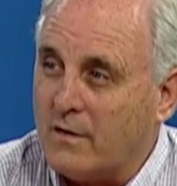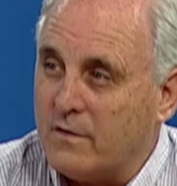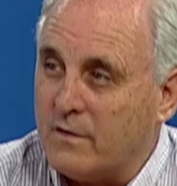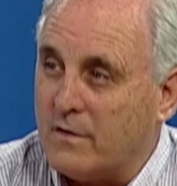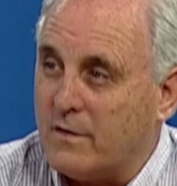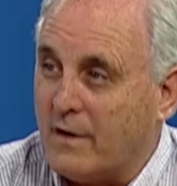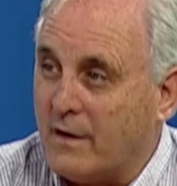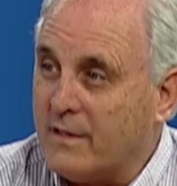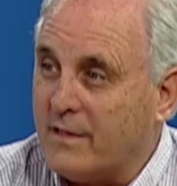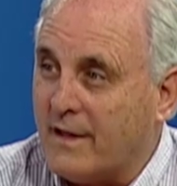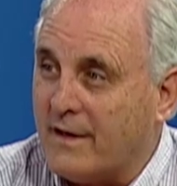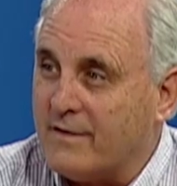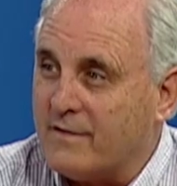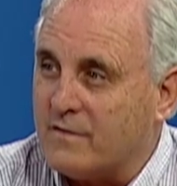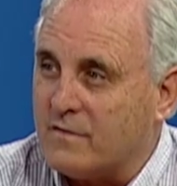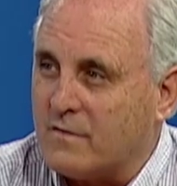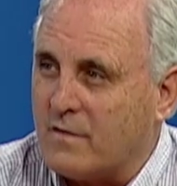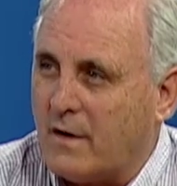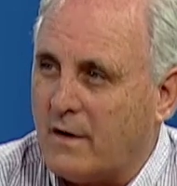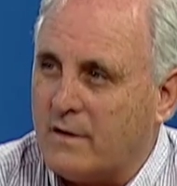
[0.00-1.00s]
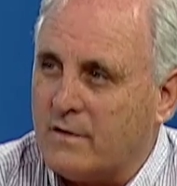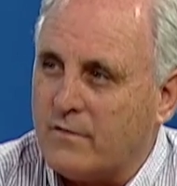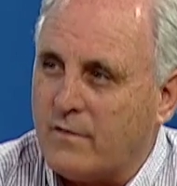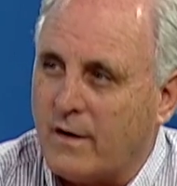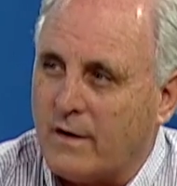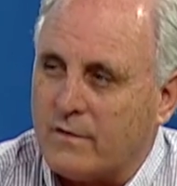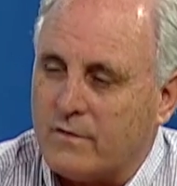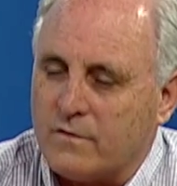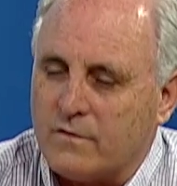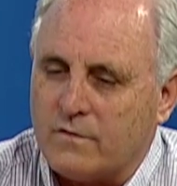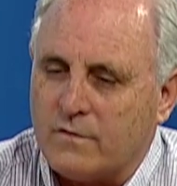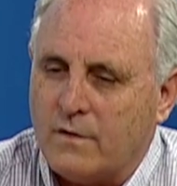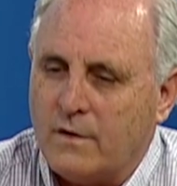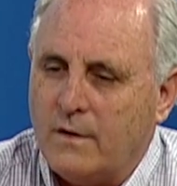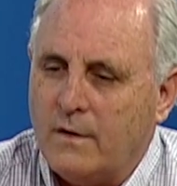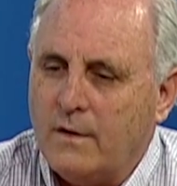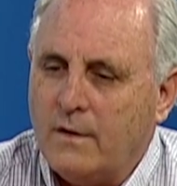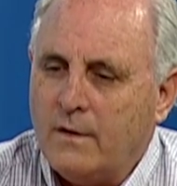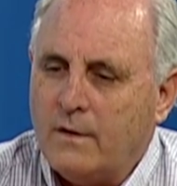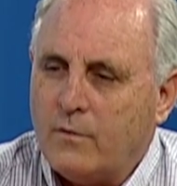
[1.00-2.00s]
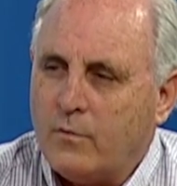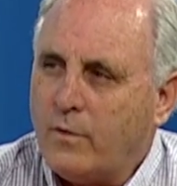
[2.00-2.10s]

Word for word: unlicensed contractors. Exactly.